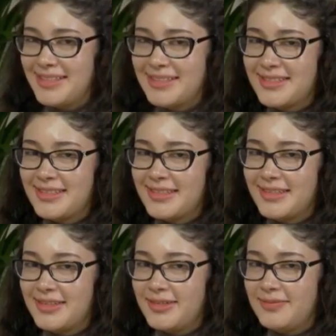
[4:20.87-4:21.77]
Just
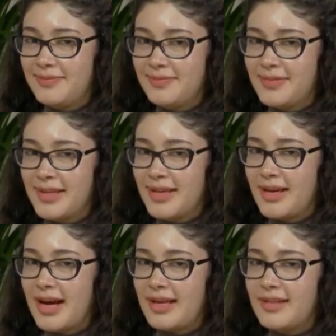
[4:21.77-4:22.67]
I
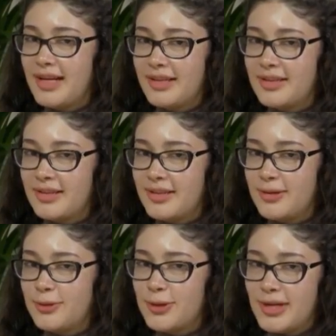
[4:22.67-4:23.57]
like
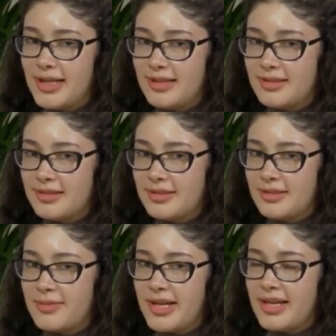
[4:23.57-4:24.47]
to write
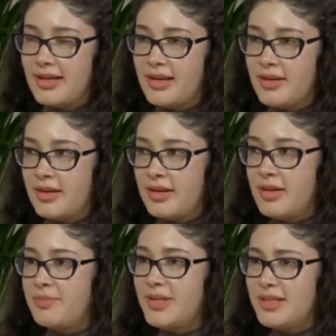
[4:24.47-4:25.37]
my
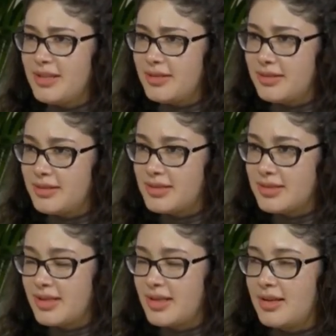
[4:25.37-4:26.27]

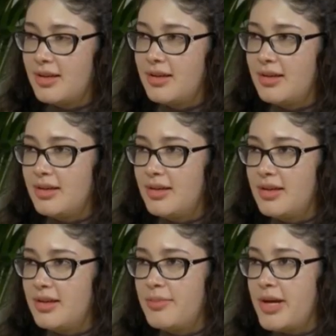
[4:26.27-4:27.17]
opinions,
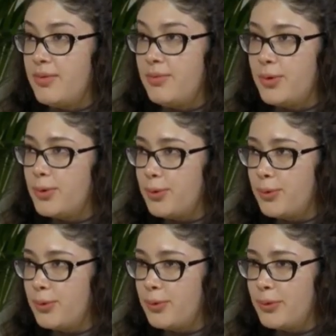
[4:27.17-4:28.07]
my
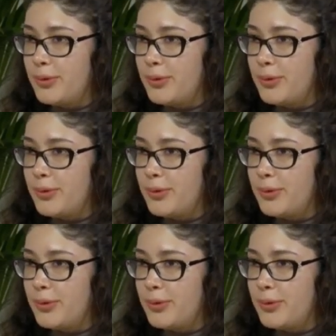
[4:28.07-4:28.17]
view,